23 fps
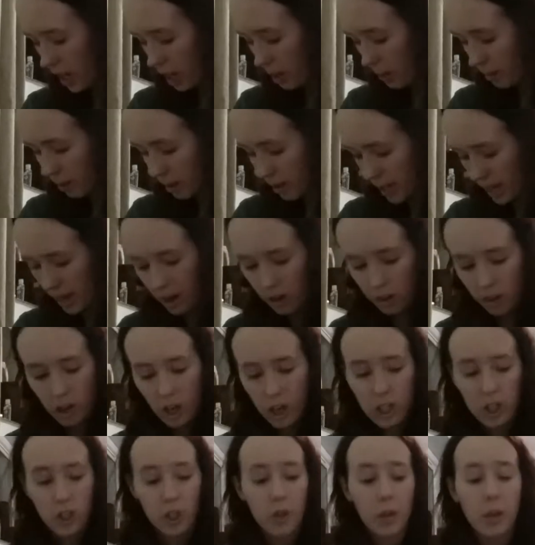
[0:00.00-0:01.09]
I will now
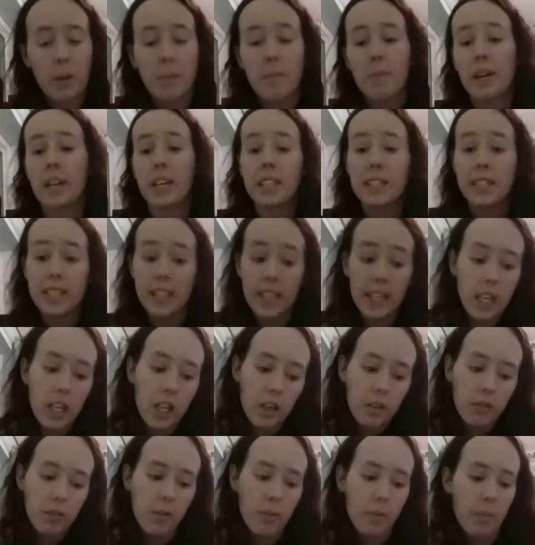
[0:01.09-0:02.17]
go and get my
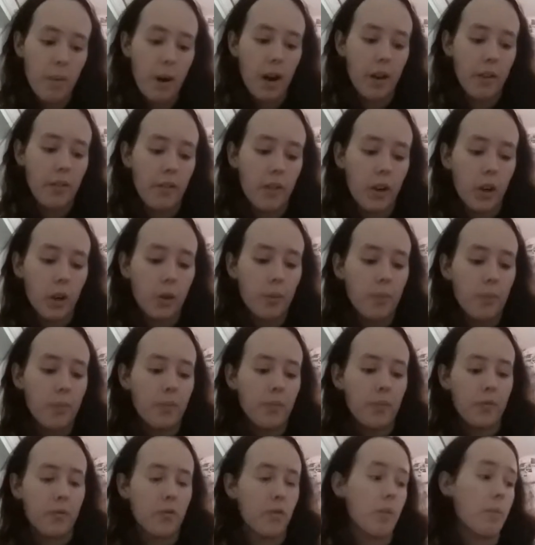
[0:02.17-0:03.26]
concealer from my room,
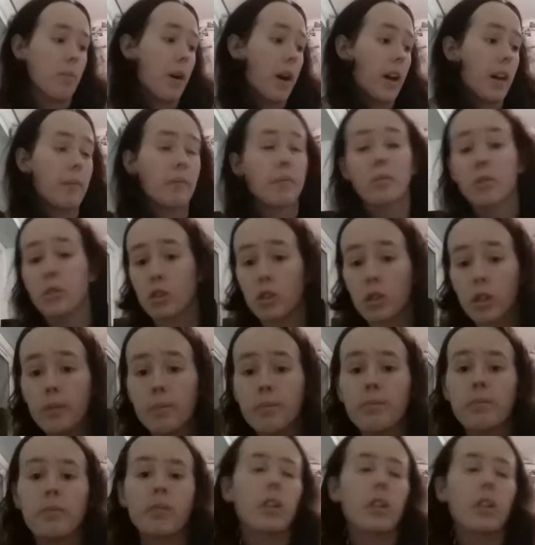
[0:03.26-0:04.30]
from my drawer.